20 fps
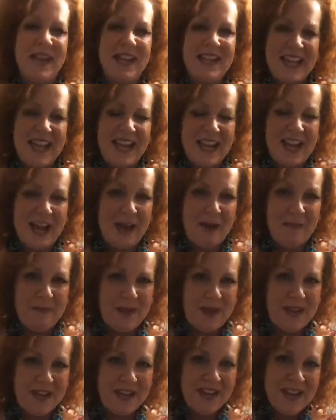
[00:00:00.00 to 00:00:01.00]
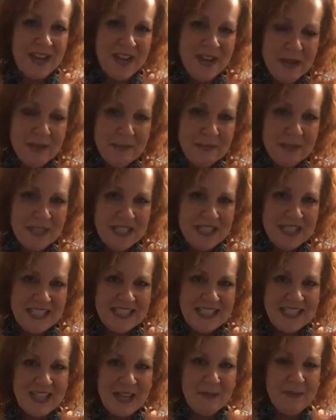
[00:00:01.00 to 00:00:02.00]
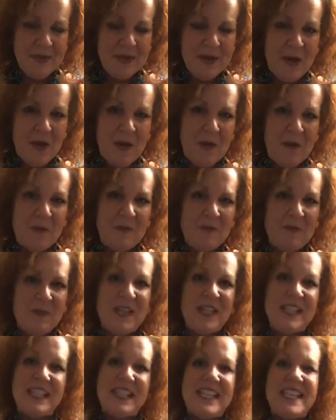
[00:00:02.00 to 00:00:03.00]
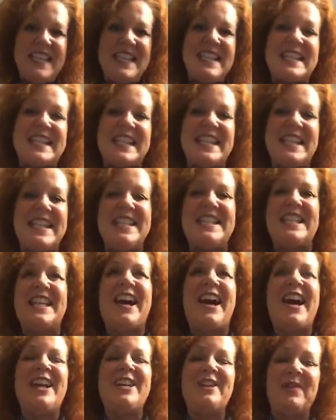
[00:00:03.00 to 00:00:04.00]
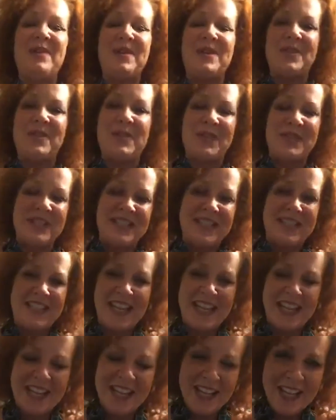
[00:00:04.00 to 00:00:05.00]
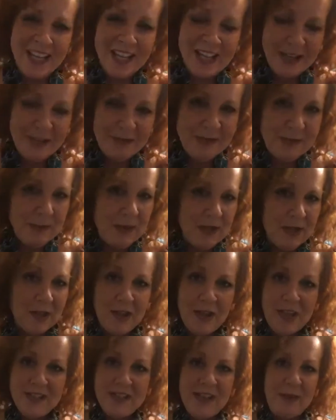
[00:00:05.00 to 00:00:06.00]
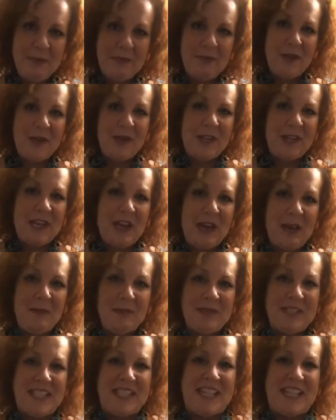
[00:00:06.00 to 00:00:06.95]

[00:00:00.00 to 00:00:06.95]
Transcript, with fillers: make that happen? Please let me know. This is Lisa. I know it's short today. I've spent a lot of time in front of the camera